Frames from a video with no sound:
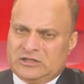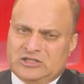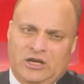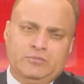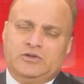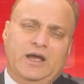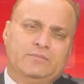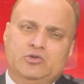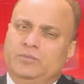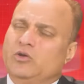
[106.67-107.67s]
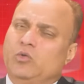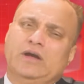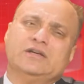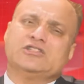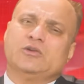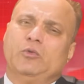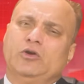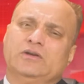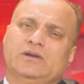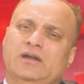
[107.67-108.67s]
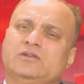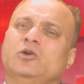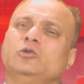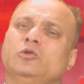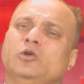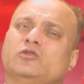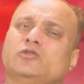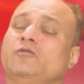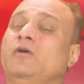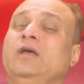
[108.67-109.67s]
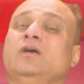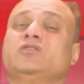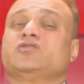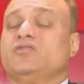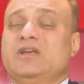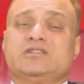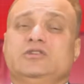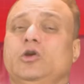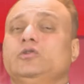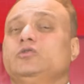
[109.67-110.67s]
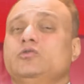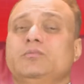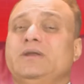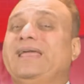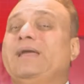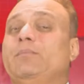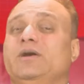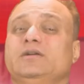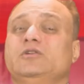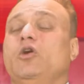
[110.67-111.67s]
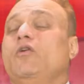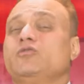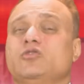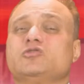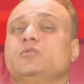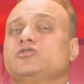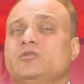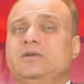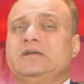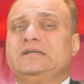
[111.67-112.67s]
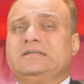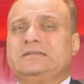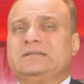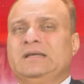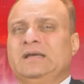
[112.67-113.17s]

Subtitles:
Sometimes you'll be quite disappointed and you go through lots of stress in order to take a burden off your responsibilities.